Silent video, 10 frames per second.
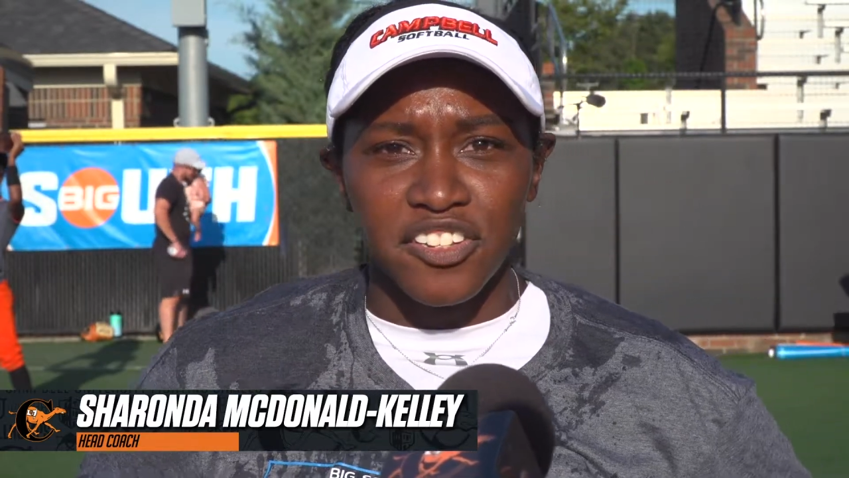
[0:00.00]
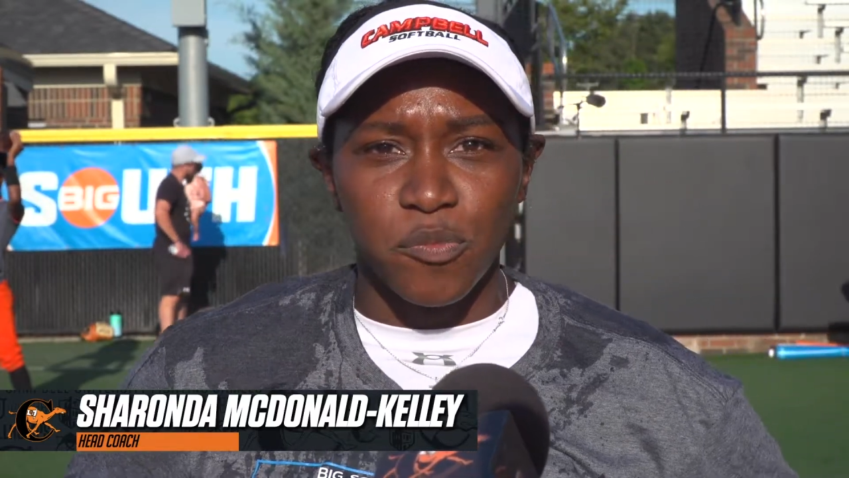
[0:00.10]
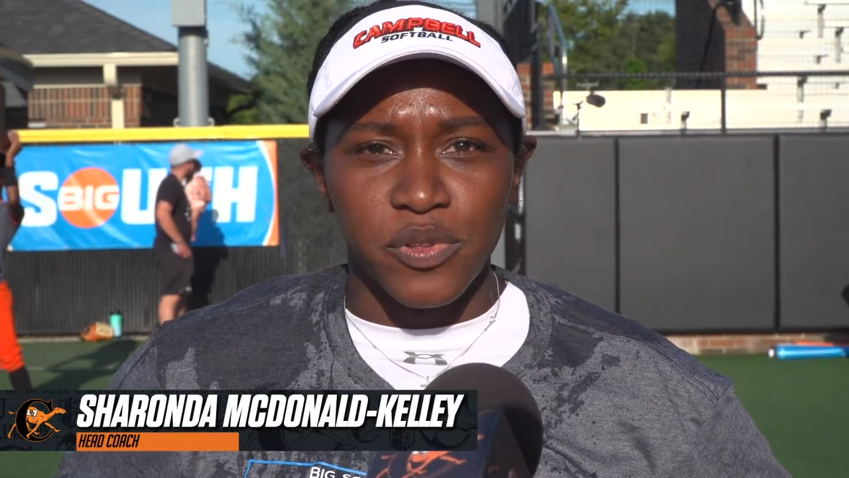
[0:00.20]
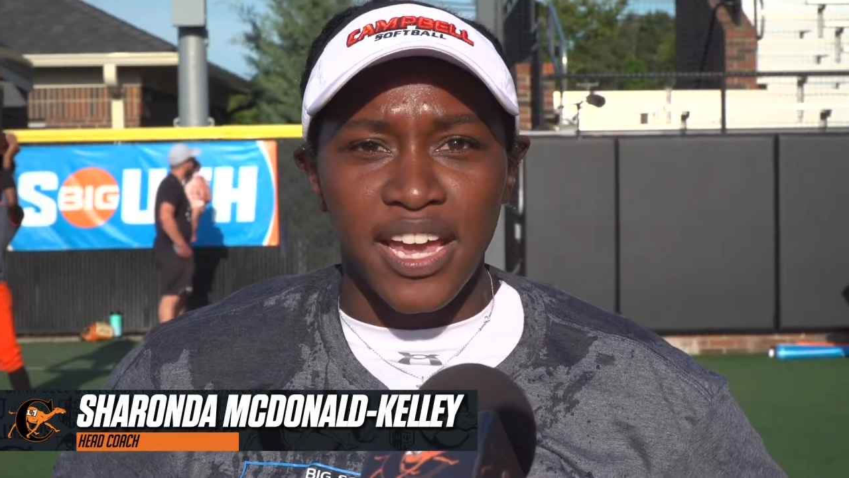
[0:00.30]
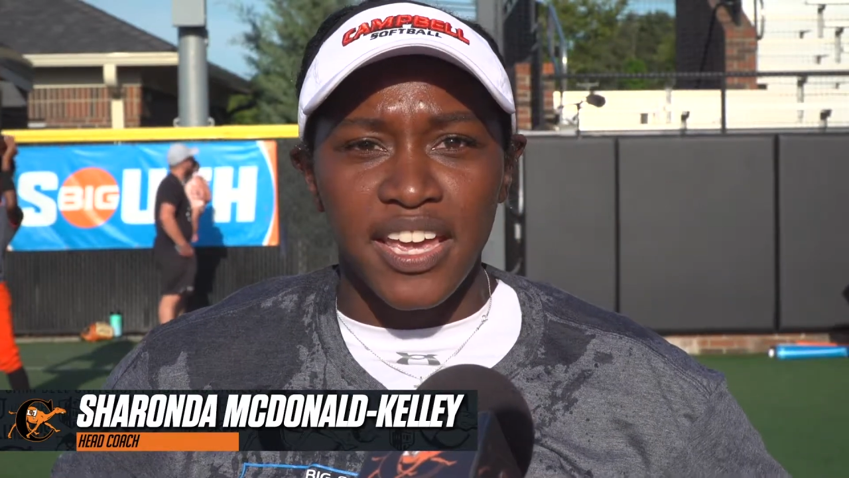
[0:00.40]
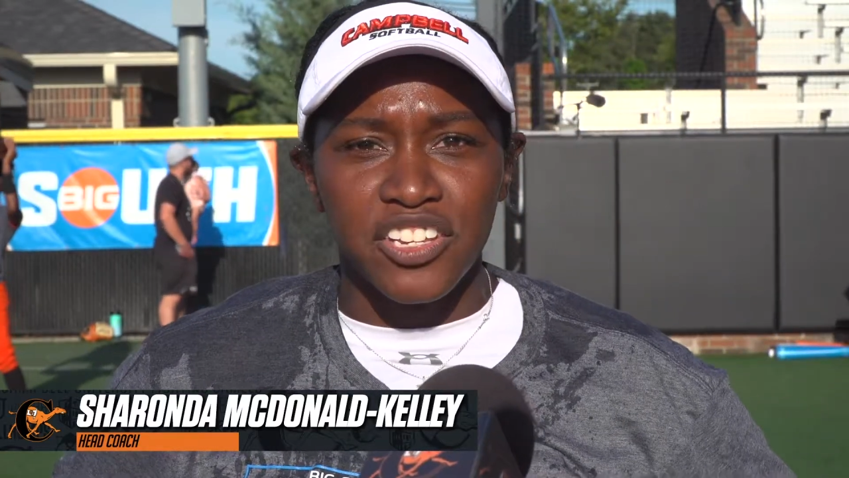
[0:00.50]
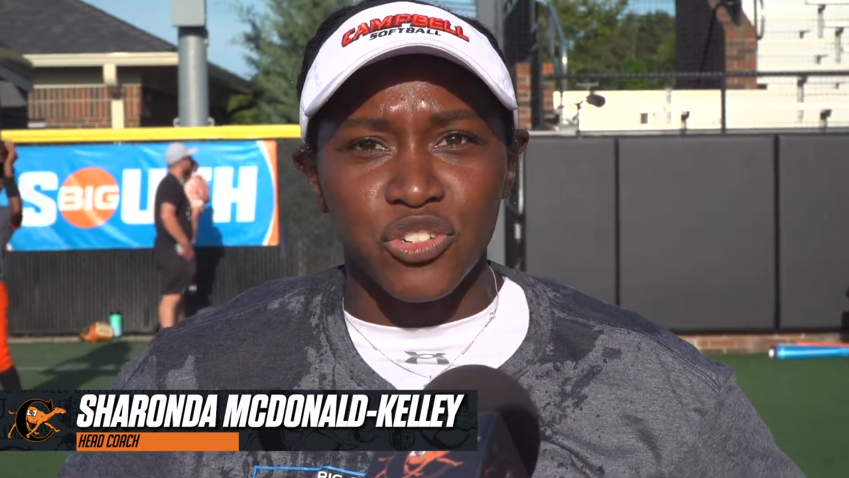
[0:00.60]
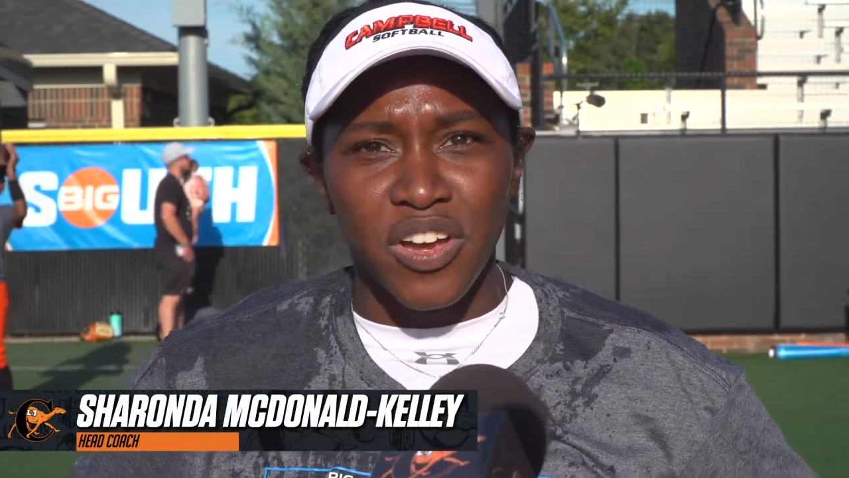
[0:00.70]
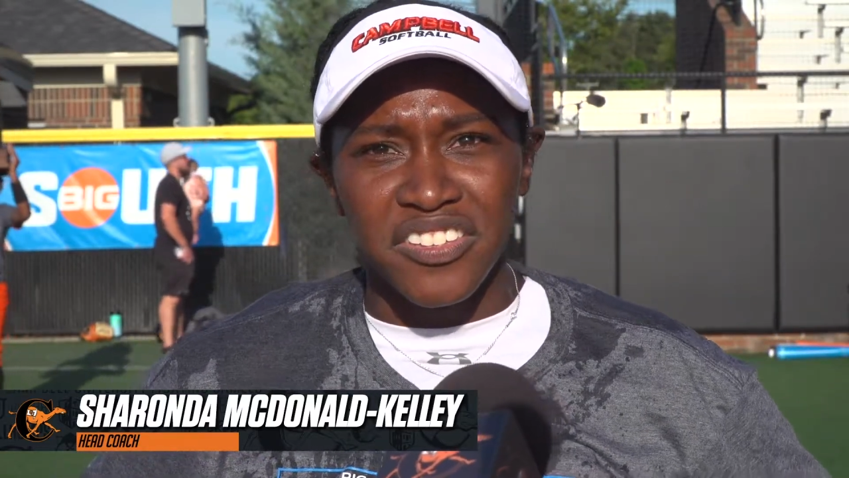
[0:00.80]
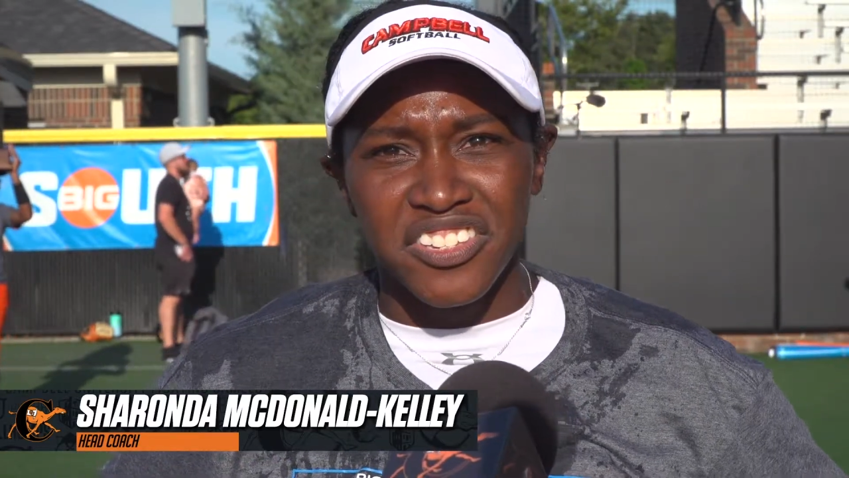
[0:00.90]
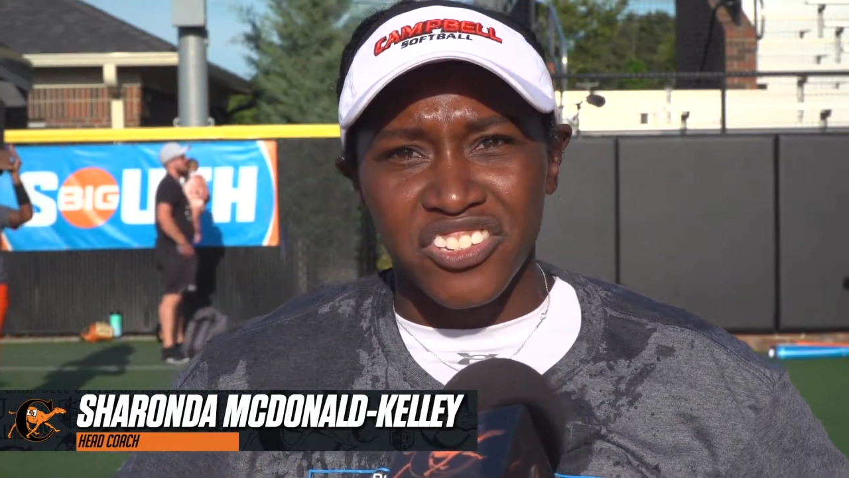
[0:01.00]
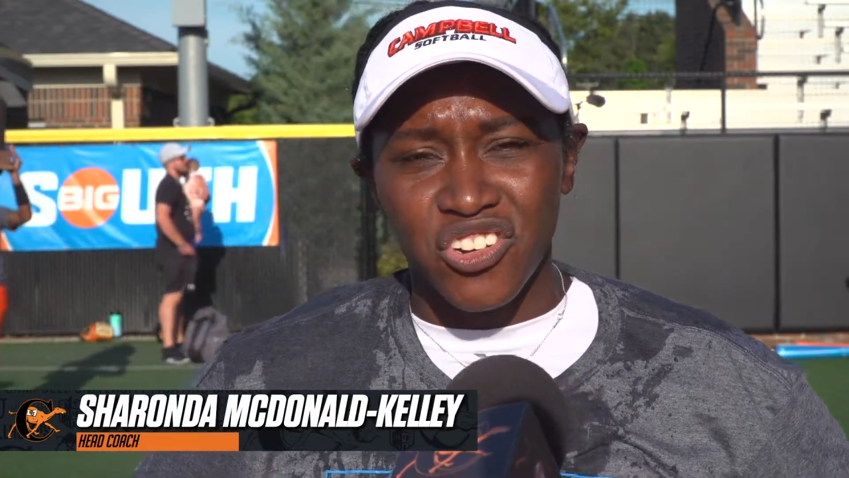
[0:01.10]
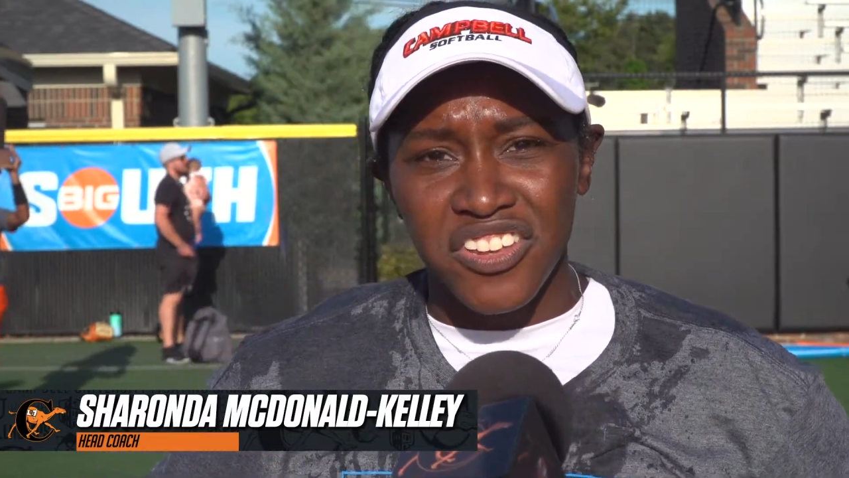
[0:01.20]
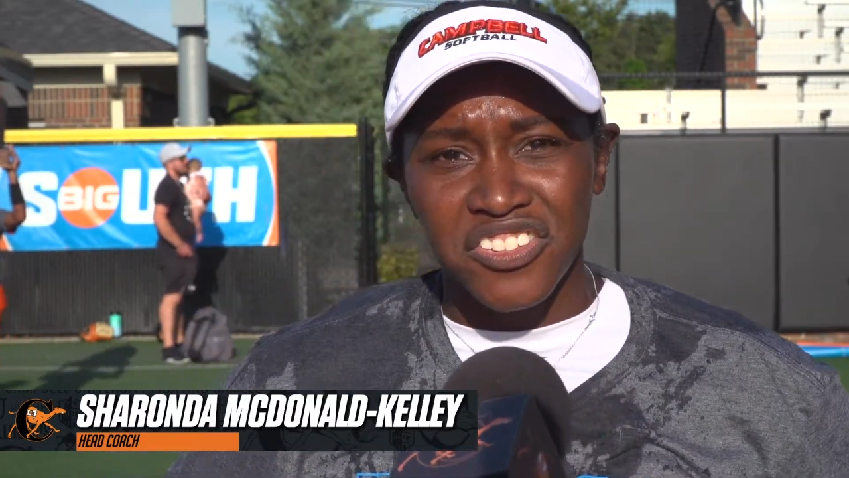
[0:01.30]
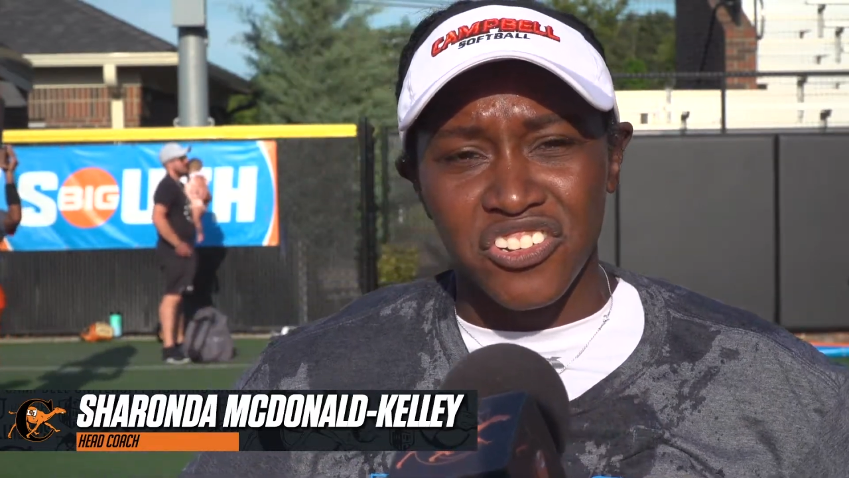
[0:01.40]
to your plan and trust
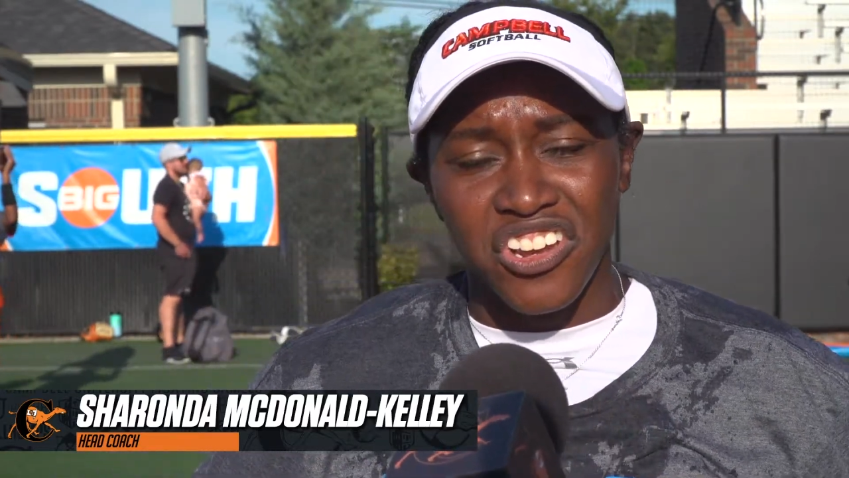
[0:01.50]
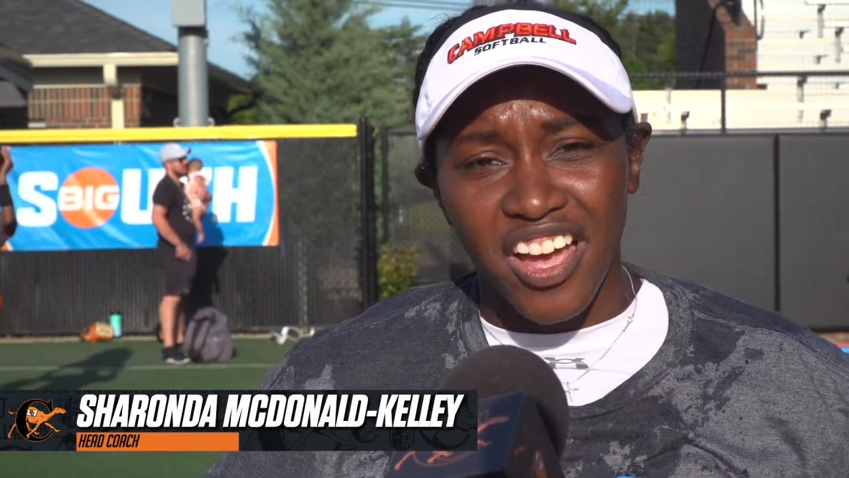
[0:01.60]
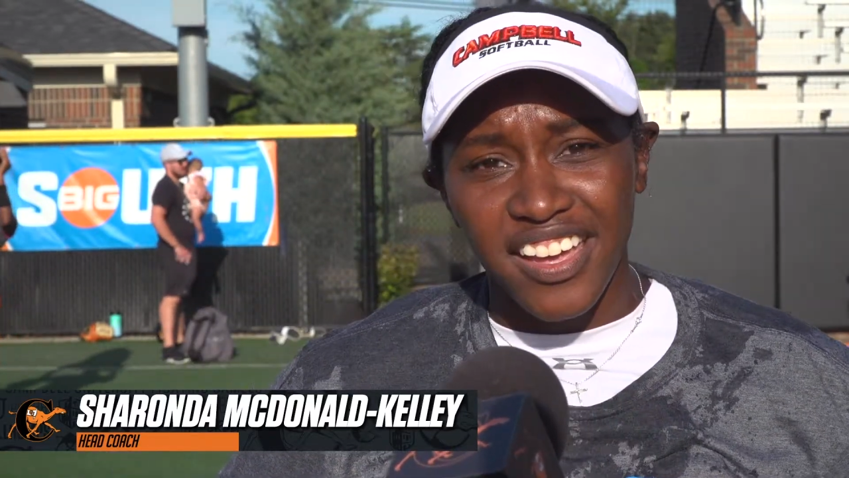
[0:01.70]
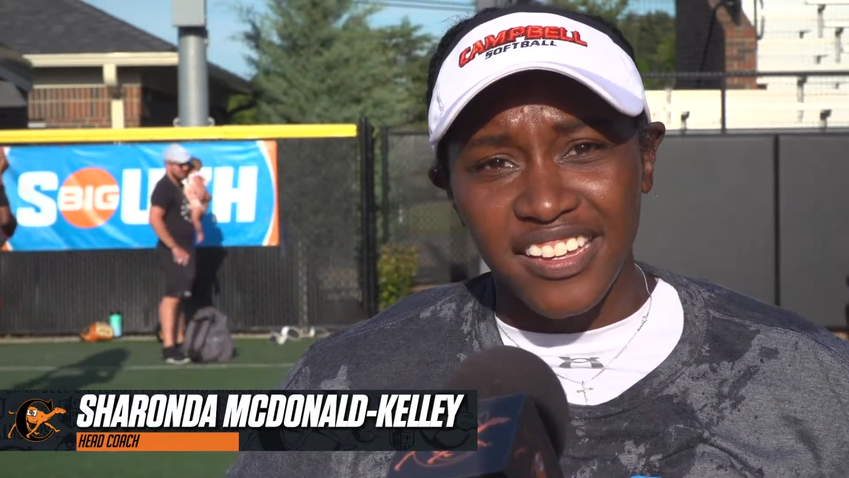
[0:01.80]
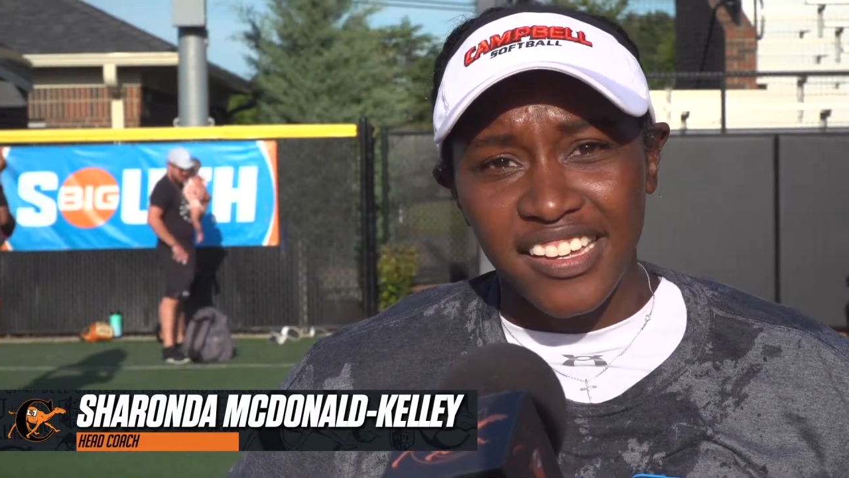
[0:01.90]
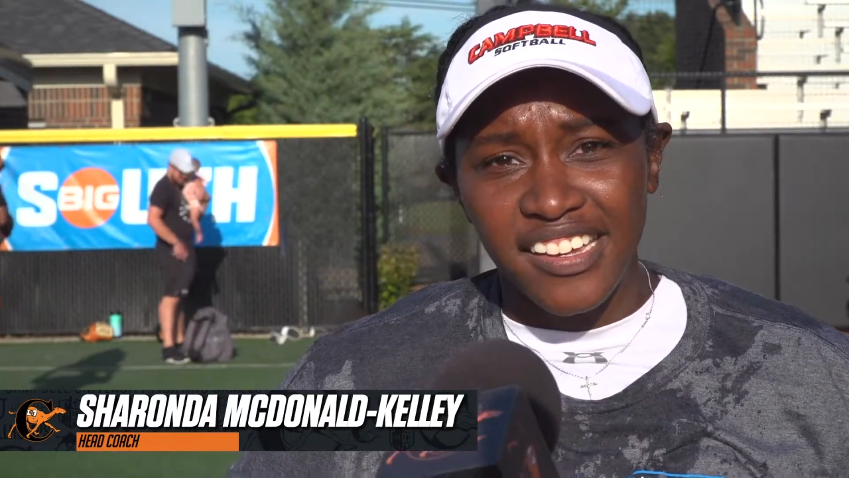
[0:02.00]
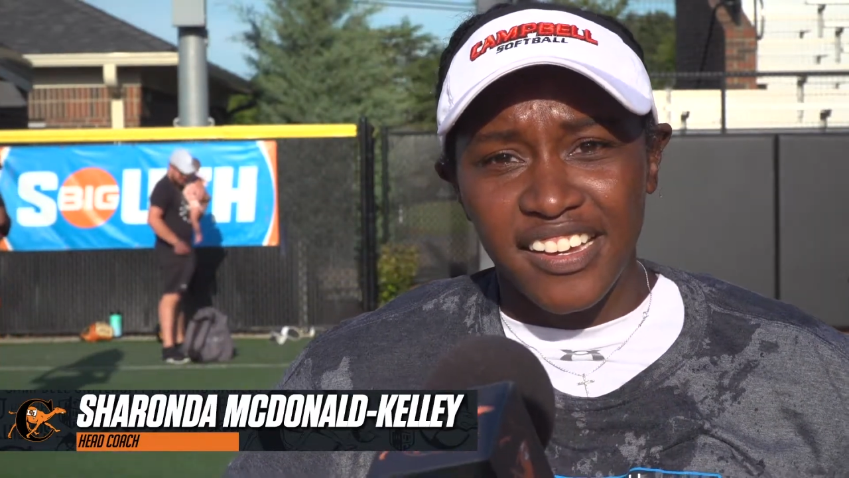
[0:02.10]
trust your gut